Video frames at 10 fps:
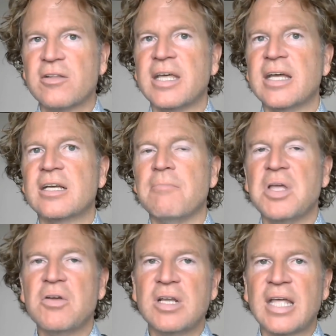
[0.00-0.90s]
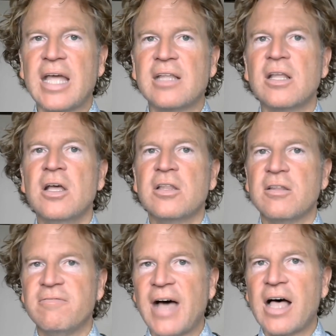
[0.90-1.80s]
They communicate the
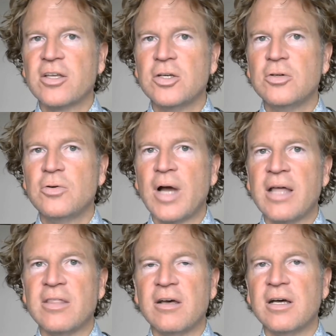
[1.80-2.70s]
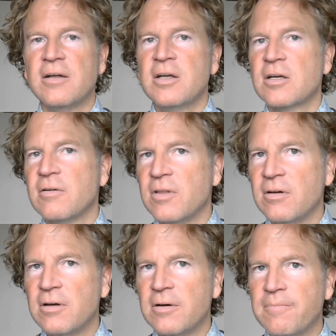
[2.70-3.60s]
value and
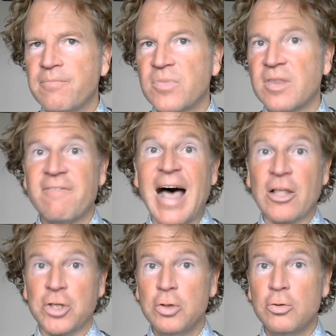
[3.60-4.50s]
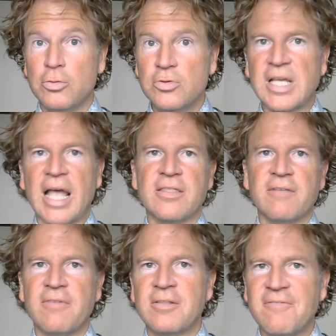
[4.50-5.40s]
the values and
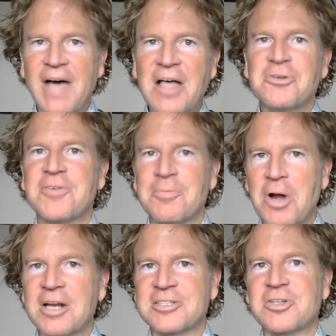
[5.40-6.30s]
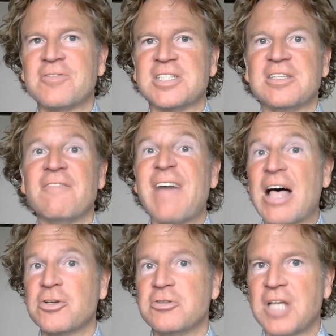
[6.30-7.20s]
the value of your product and service and the
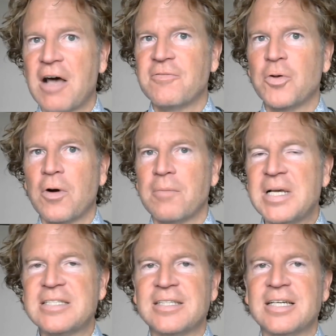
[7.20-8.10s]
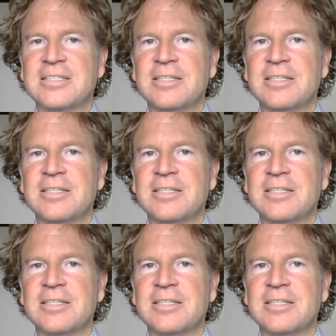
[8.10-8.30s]
values of your business